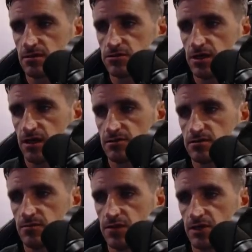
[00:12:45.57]

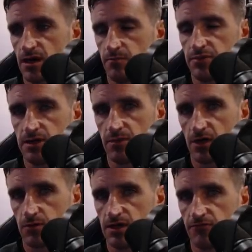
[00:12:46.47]
chance to be accompanied by
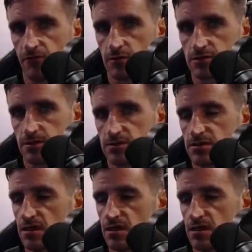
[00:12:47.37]
reinforcements,